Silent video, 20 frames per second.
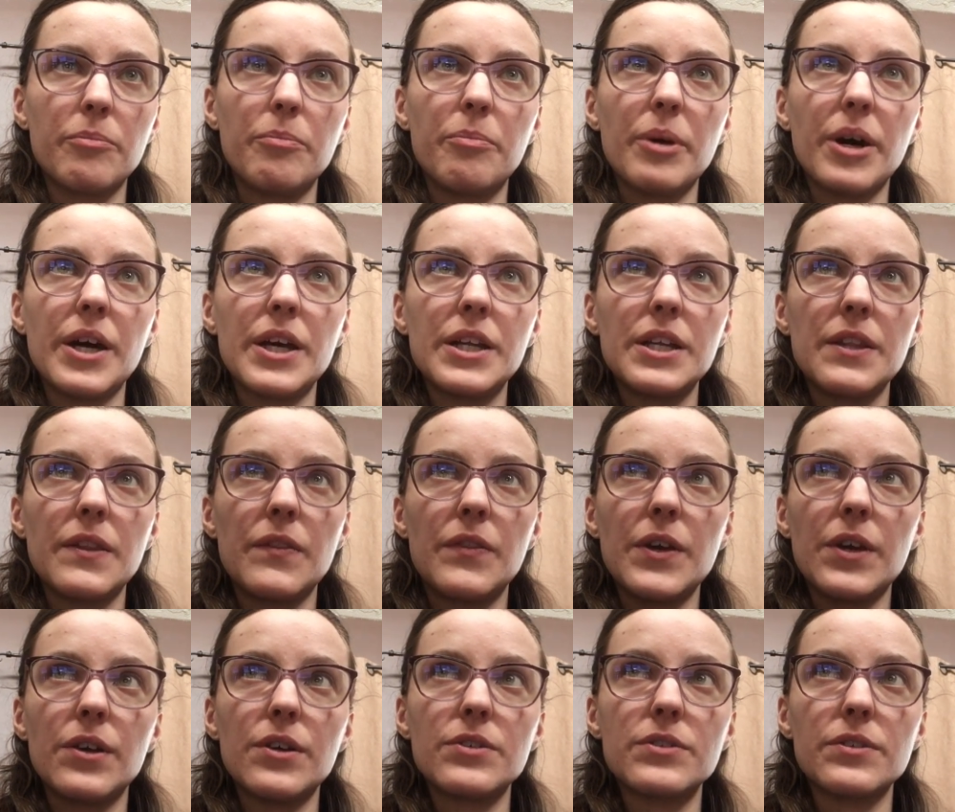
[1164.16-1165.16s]
but
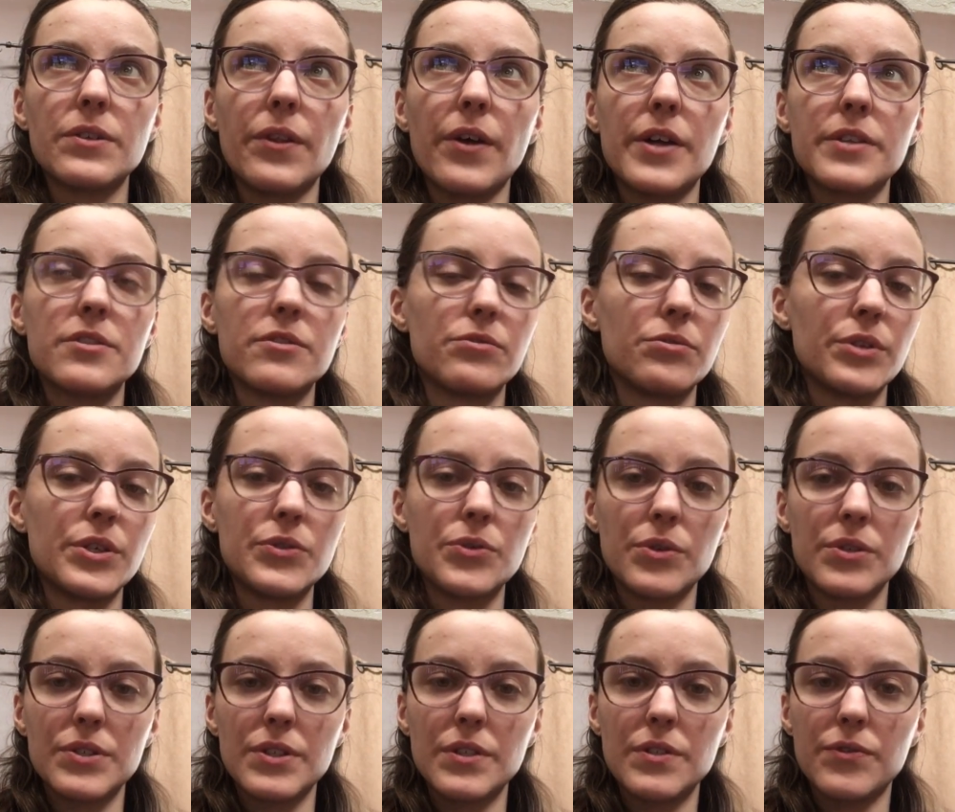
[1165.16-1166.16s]
there's lots of
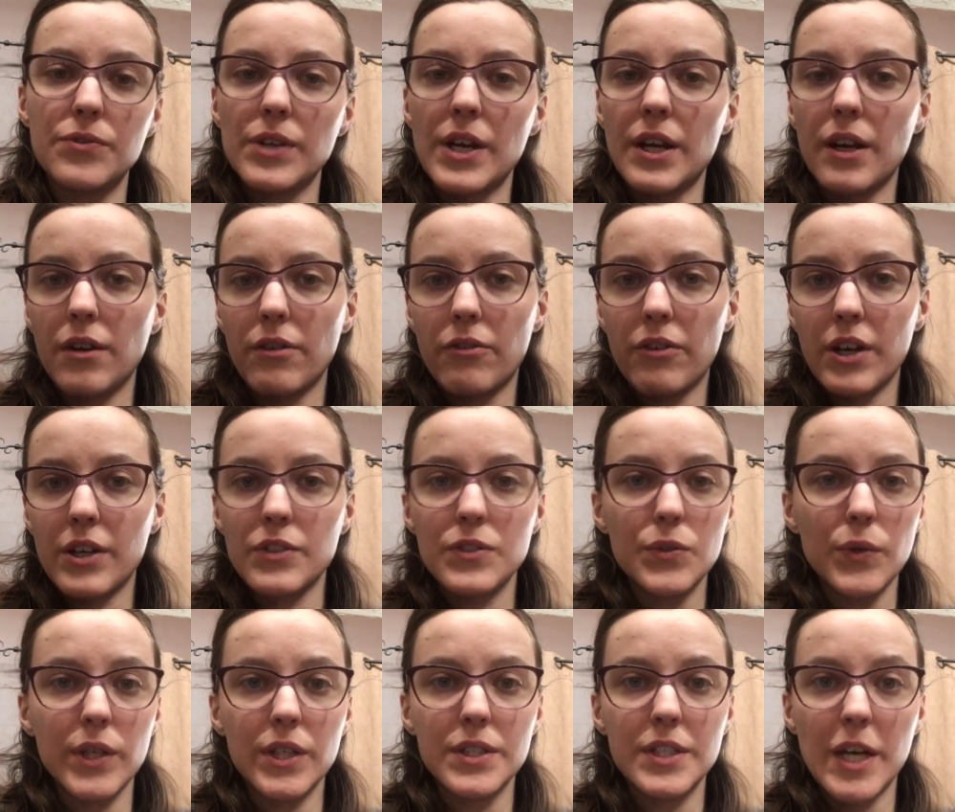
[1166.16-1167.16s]
resources for identifying
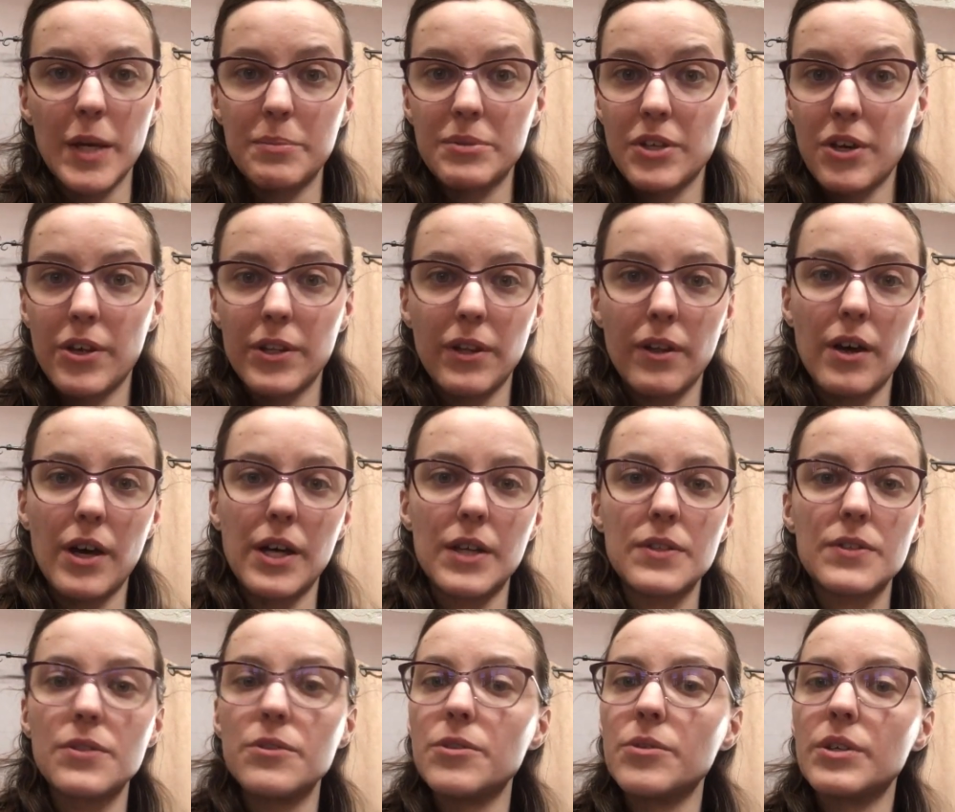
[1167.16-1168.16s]
soil types
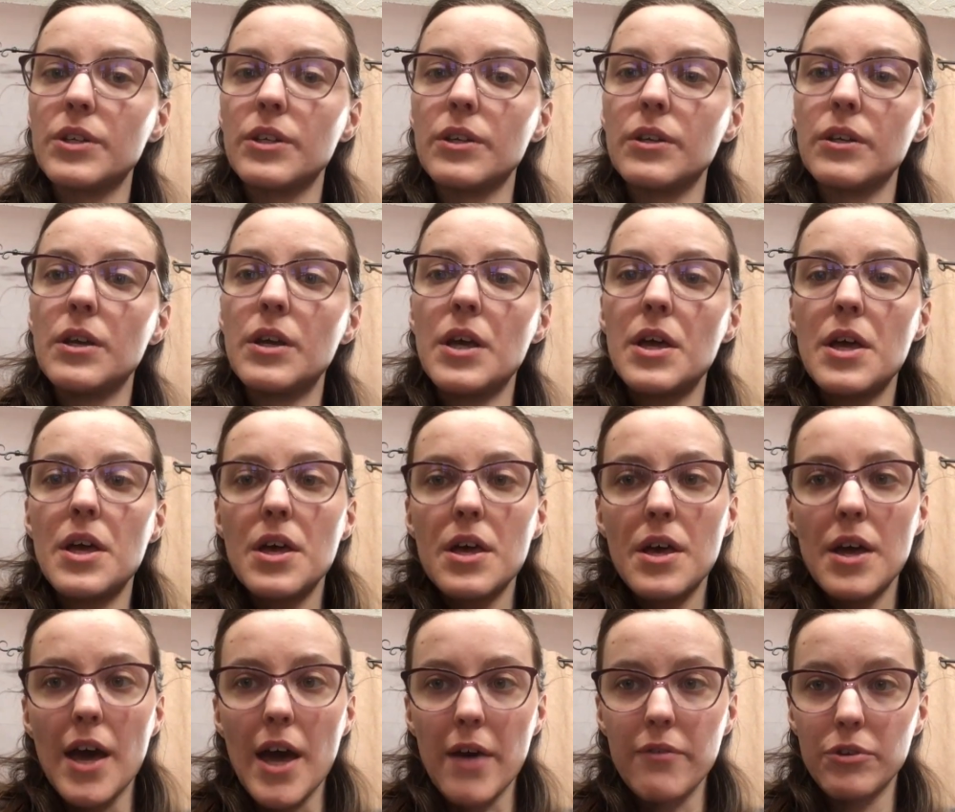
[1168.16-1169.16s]
online, so you can
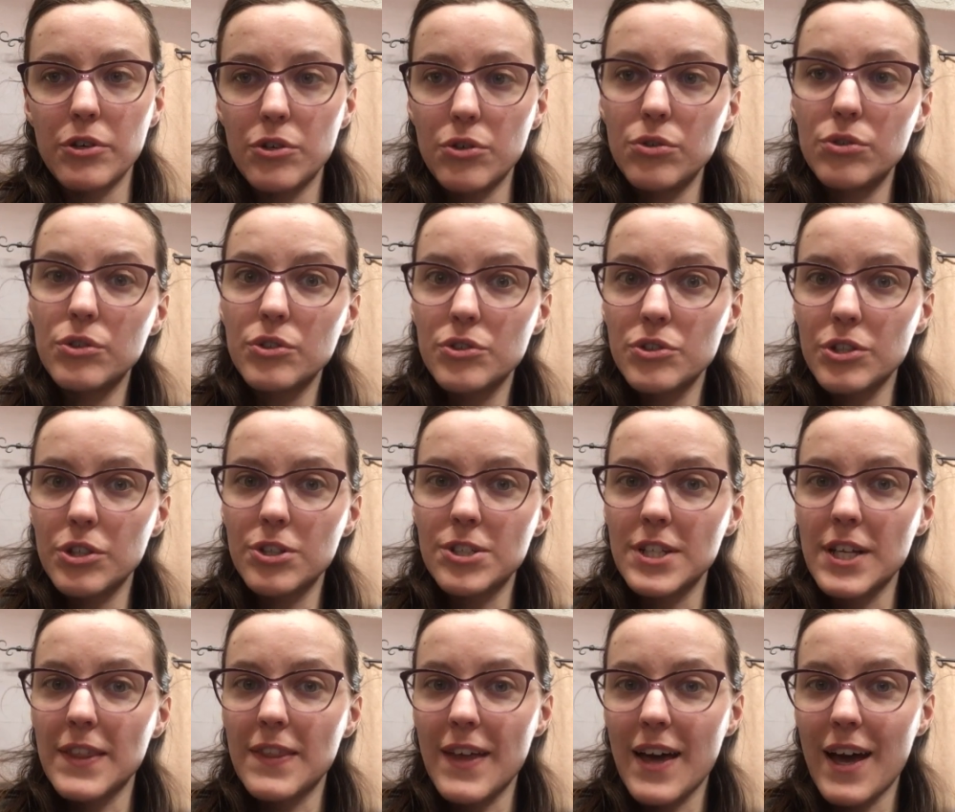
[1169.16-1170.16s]
have a Google
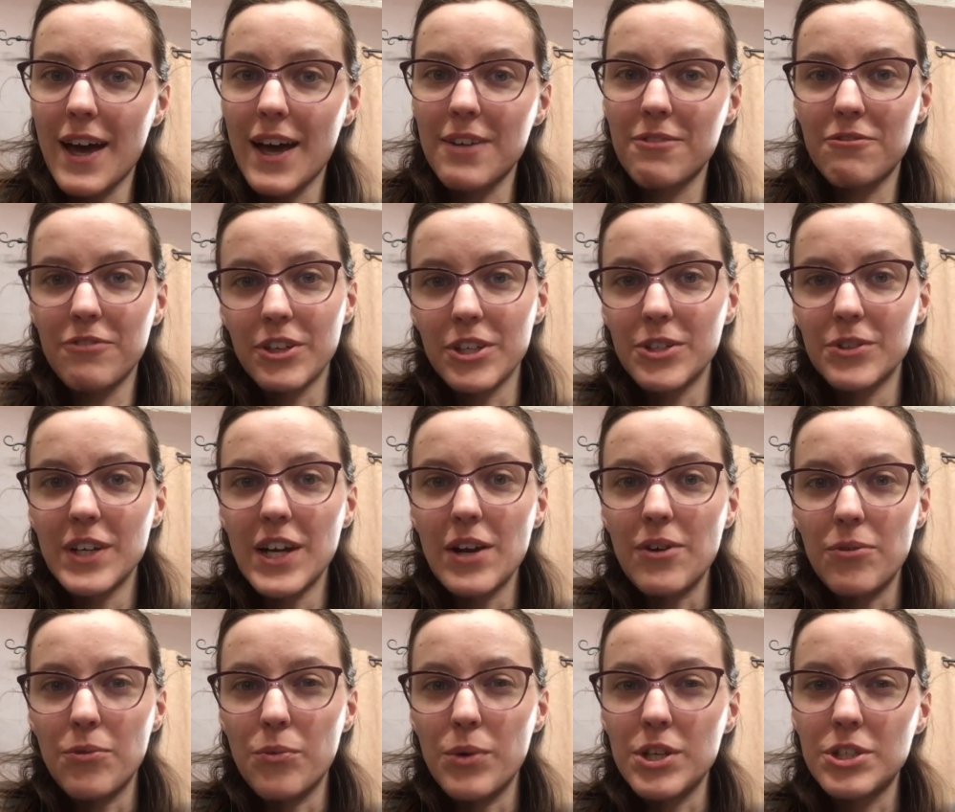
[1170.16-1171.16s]
search at that, figure
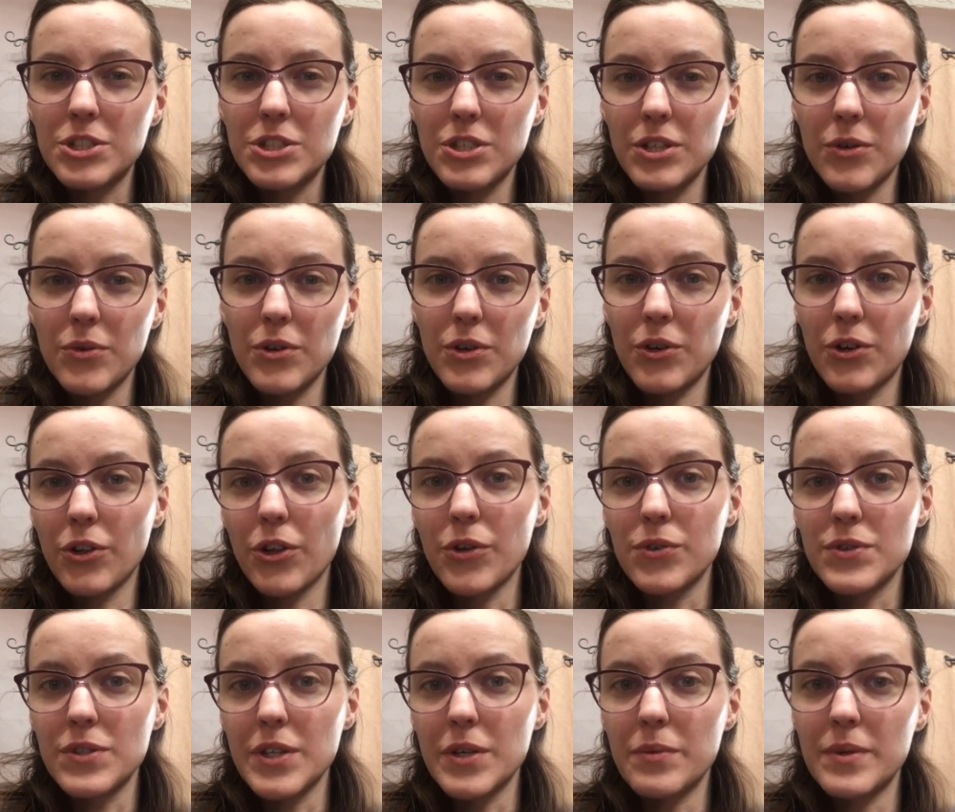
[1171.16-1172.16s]
out which
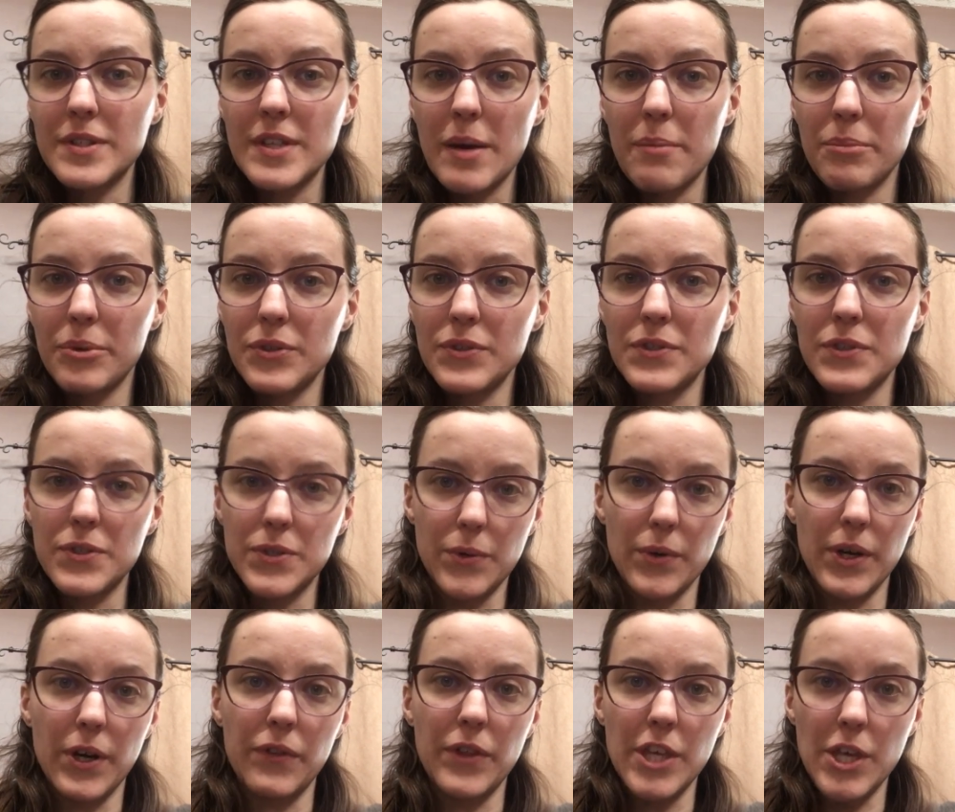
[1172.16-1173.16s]
closely resembles the
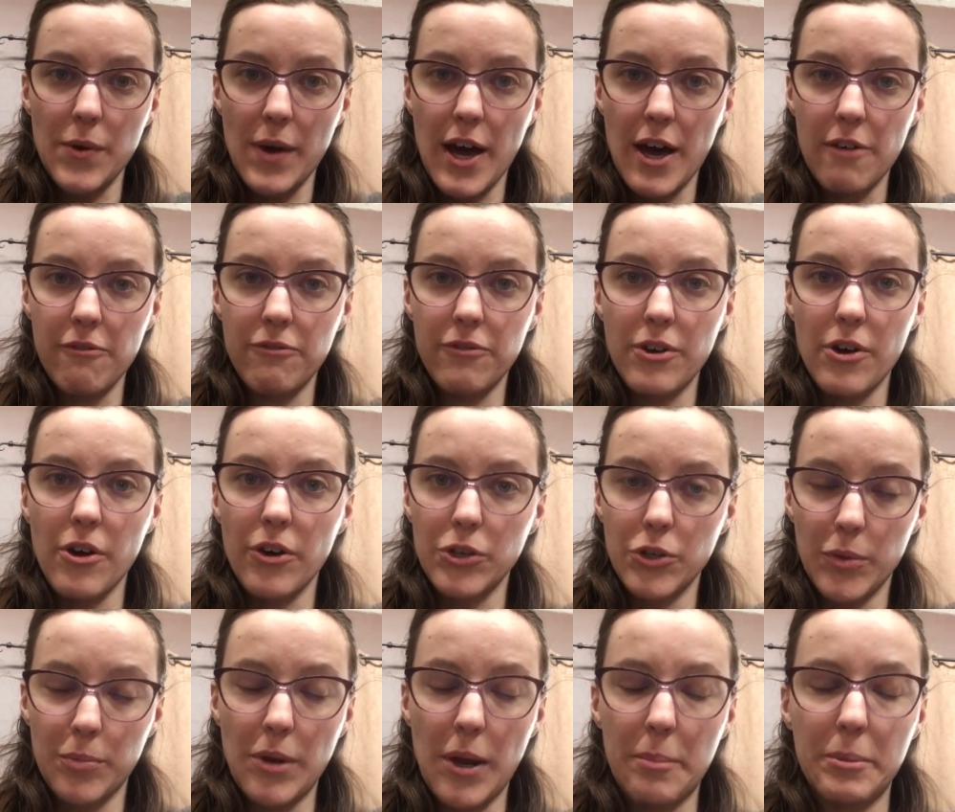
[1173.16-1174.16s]
soil that you have on
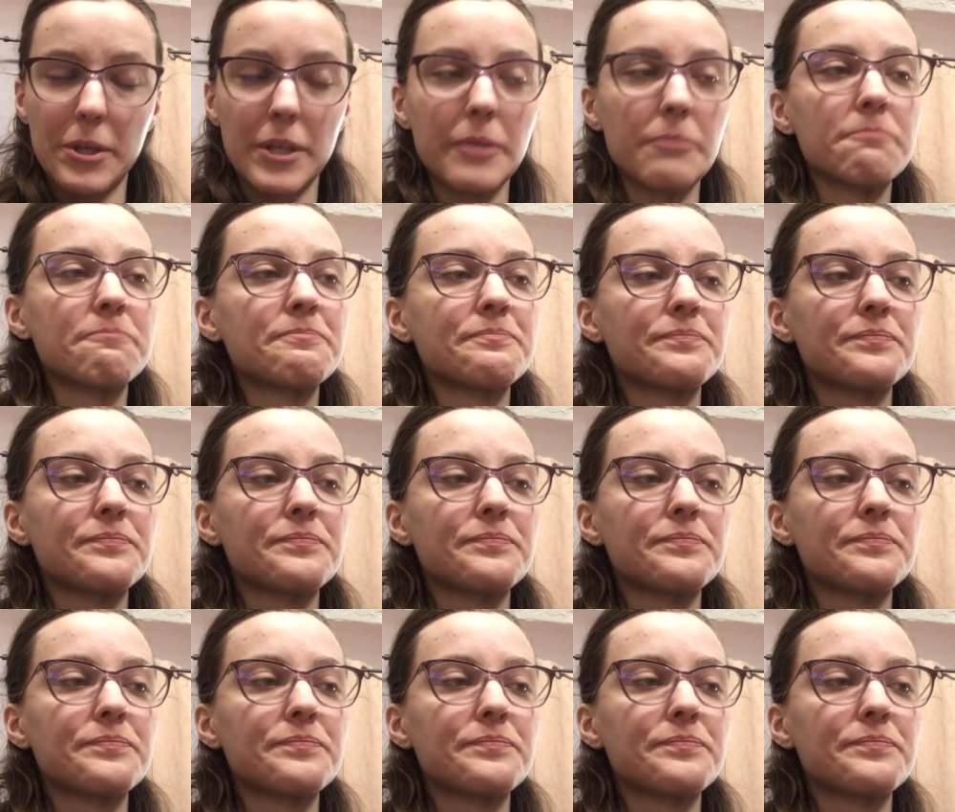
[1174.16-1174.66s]
your property.